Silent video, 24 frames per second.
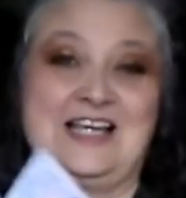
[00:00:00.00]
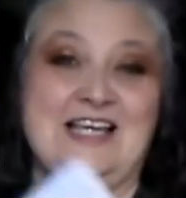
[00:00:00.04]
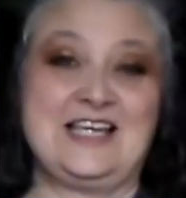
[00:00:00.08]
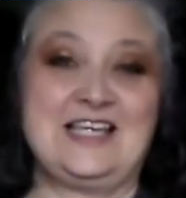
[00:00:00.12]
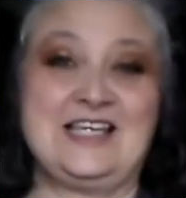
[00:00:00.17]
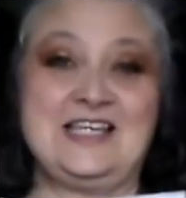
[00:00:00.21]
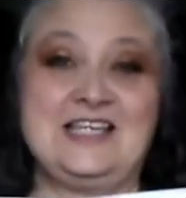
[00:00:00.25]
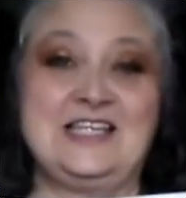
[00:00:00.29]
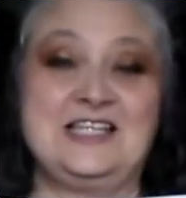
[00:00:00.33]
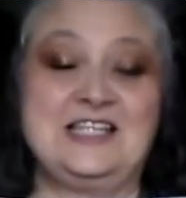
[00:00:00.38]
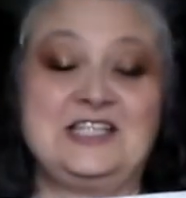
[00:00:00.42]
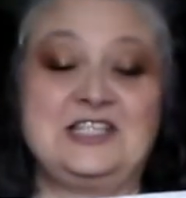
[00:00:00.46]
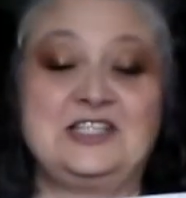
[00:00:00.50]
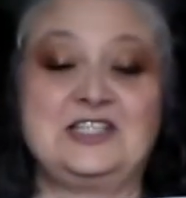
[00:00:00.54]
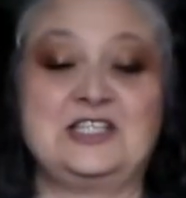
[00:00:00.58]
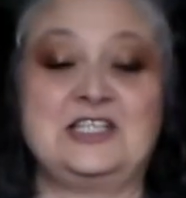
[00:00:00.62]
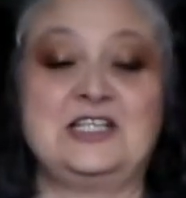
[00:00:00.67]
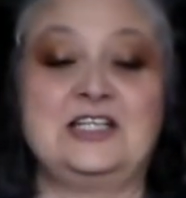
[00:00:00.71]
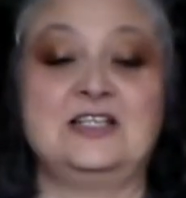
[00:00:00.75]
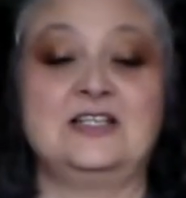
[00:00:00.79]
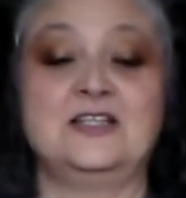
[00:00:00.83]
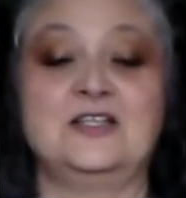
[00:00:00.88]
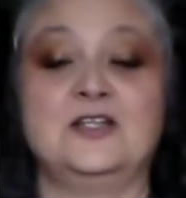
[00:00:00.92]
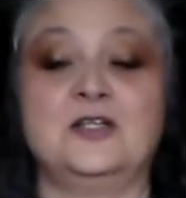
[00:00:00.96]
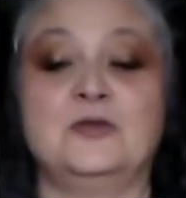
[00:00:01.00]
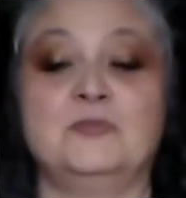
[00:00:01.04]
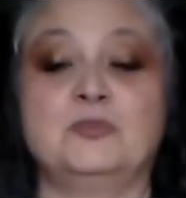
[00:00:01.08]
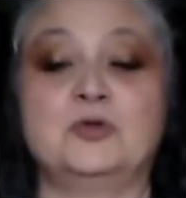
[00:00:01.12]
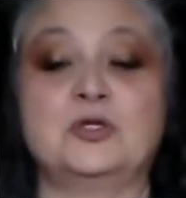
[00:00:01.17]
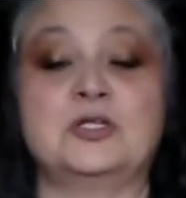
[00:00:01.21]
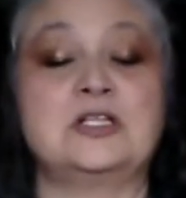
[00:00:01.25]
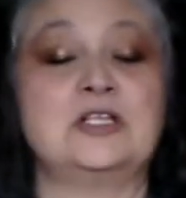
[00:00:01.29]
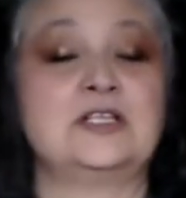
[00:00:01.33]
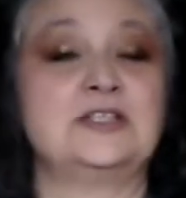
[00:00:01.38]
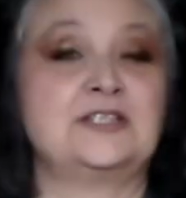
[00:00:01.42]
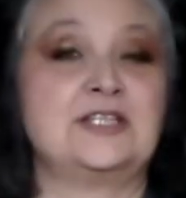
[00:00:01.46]
is the little
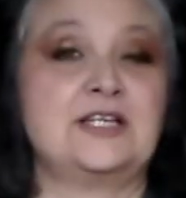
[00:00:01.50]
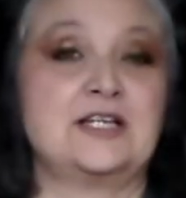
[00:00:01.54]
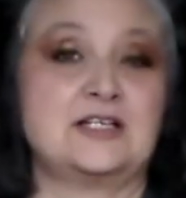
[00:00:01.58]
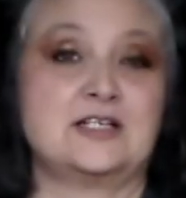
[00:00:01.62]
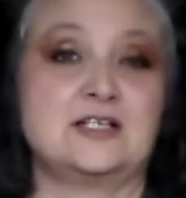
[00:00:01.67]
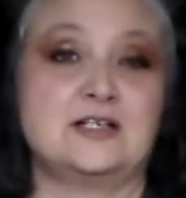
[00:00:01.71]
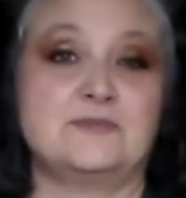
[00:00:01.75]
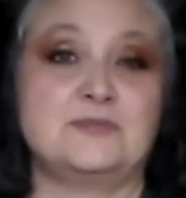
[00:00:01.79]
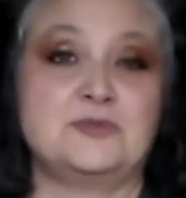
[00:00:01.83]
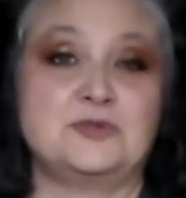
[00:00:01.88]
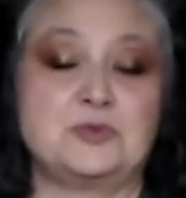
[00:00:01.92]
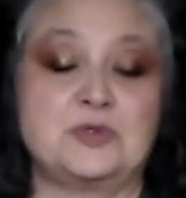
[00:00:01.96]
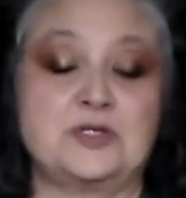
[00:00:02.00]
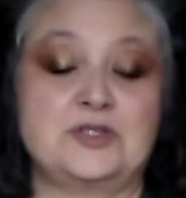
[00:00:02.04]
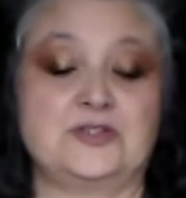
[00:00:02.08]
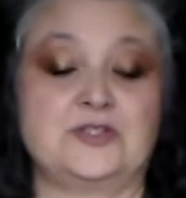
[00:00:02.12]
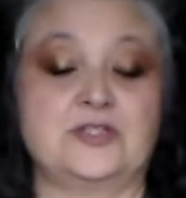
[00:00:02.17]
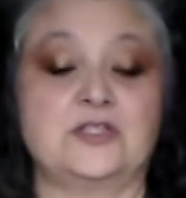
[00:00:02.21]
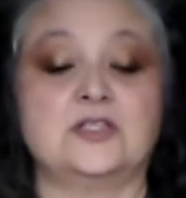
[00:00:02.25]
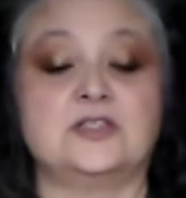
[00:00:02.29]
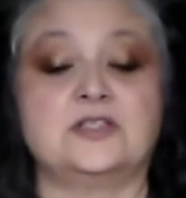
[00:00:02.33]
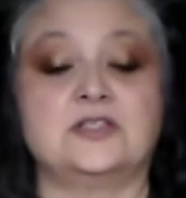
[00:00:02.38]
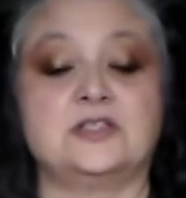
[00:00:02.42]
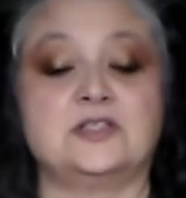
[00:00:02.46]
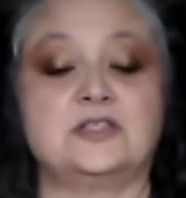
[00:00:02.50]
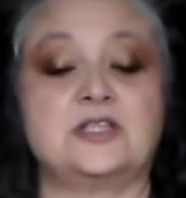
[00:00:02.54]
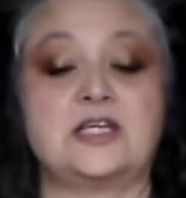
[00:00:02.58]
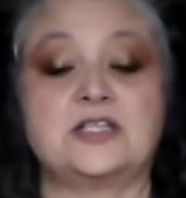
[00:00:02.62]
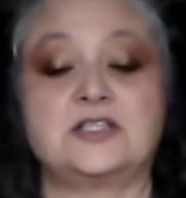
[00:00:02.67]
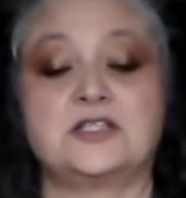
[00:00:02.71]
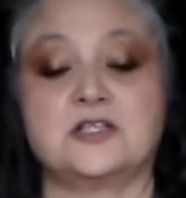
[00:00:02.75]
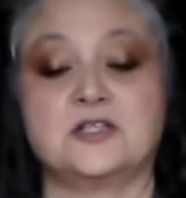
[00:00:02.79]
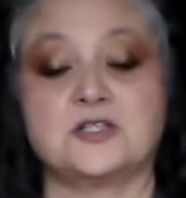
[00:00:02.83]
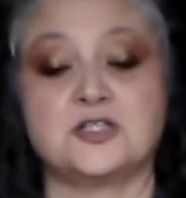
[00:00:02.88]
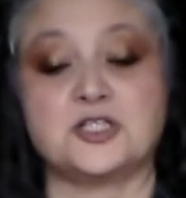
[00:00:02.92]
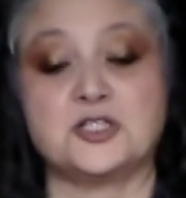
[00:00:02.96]
booklet that comes with it that
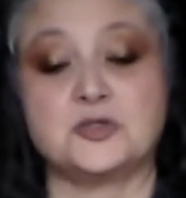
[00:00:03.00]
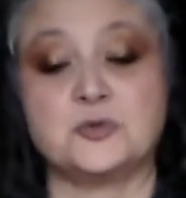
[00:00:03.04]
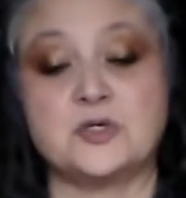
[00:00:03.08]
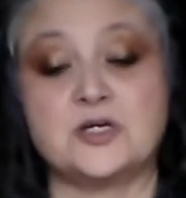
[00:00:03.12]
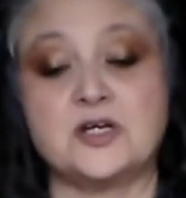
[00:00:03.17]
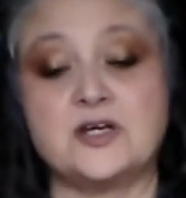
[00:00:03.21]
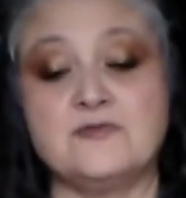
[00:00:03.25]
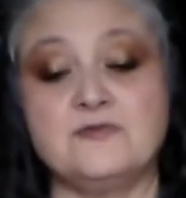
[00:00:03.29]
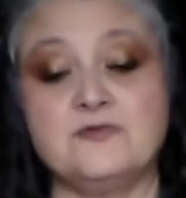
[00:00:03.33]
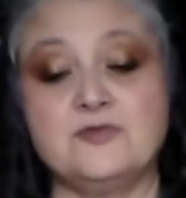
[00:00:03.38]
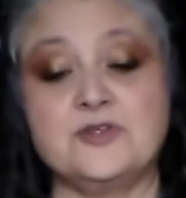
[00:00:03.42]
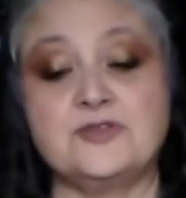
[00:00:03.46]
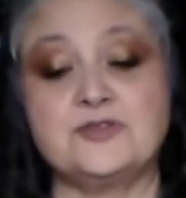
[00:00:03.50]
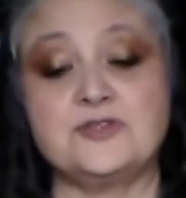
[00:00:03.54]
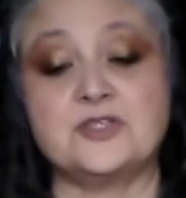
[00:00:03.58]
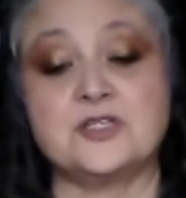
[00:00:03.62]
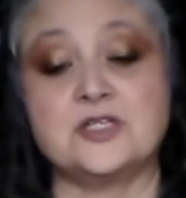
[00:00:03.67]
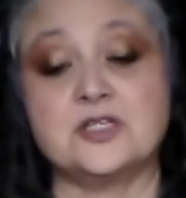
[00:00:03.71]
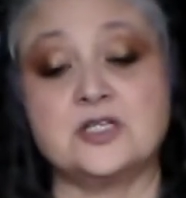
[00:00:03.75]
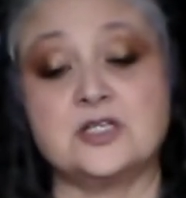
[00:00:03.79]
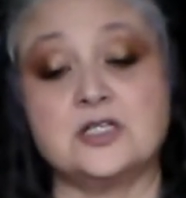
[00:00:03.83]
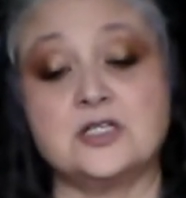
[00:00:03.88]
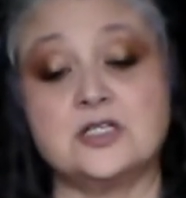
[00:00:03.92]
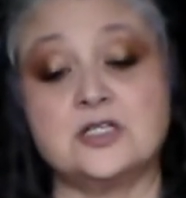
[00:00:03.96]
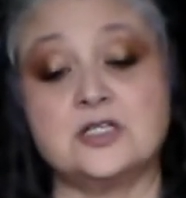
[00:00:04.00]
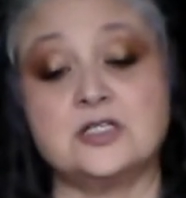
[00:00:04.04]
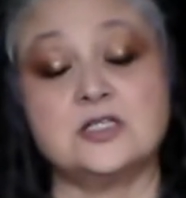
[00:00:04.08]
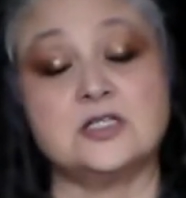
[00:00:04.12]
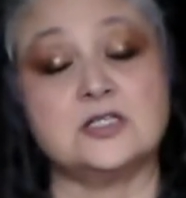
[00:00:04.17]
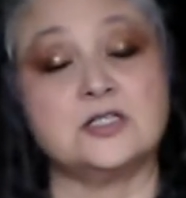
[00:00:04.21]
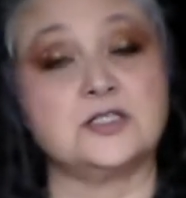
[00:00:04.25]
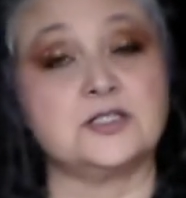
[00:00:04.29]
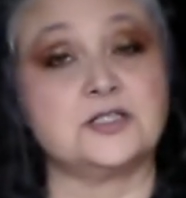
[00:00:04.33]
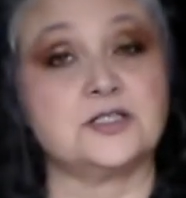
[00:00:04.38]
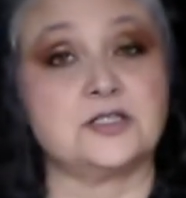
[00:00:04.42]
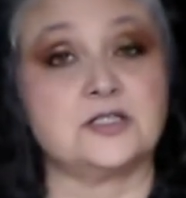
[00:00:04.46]
tells you what everything
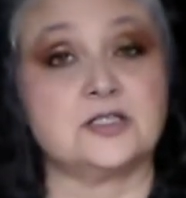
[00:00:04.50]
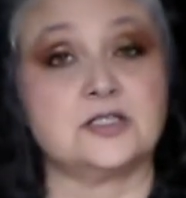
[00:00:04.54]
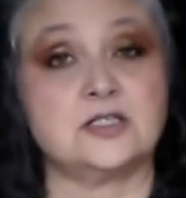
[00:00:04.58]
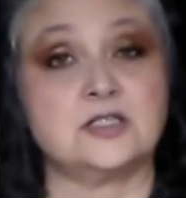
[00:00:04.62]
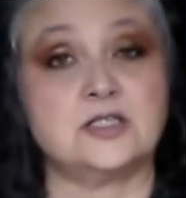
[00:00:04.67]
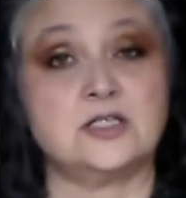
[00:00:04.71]
is